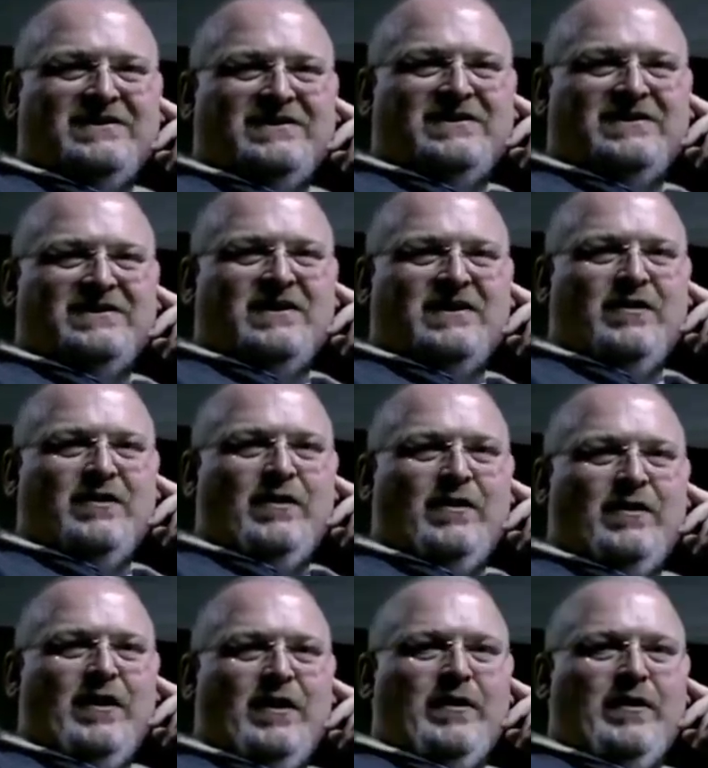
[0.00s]
It's
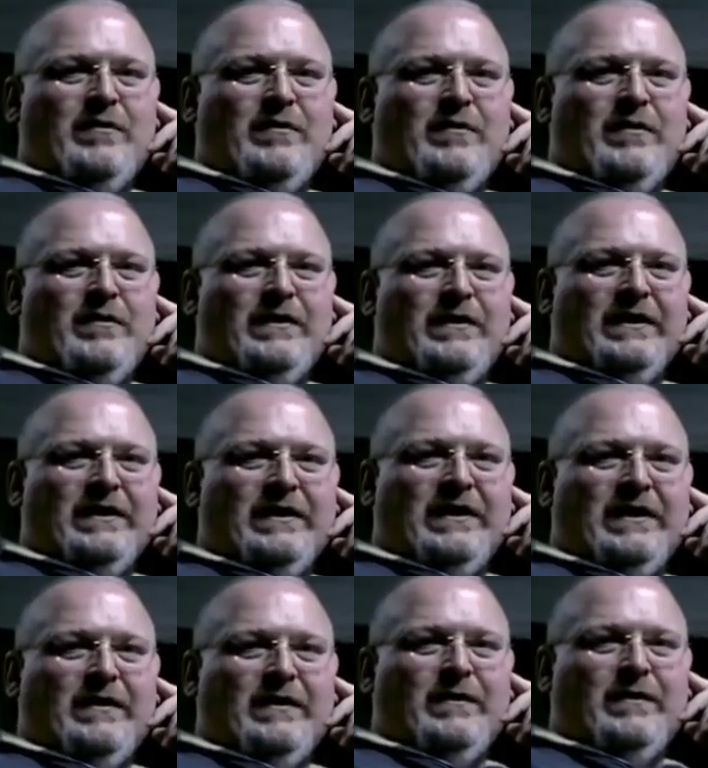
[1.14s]
going
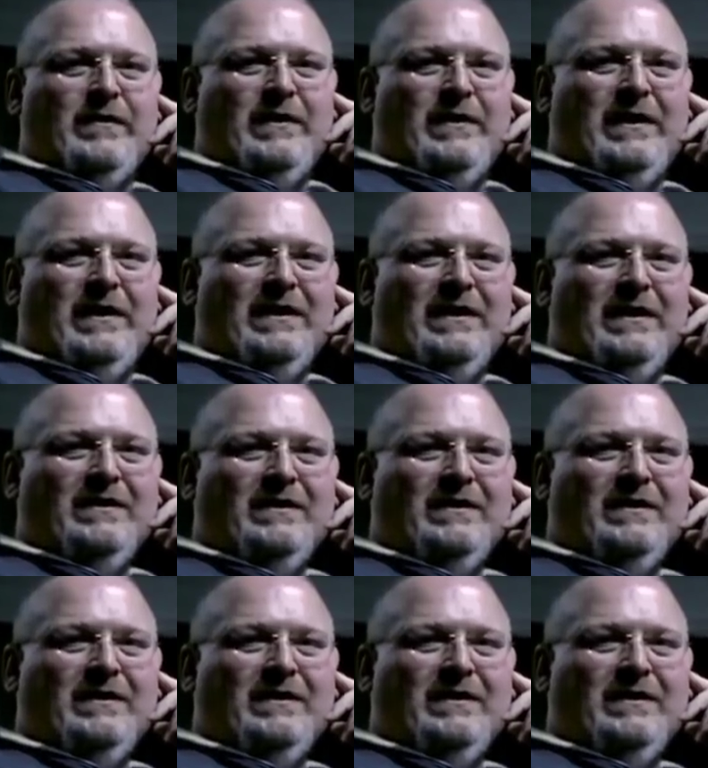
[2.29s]
really well.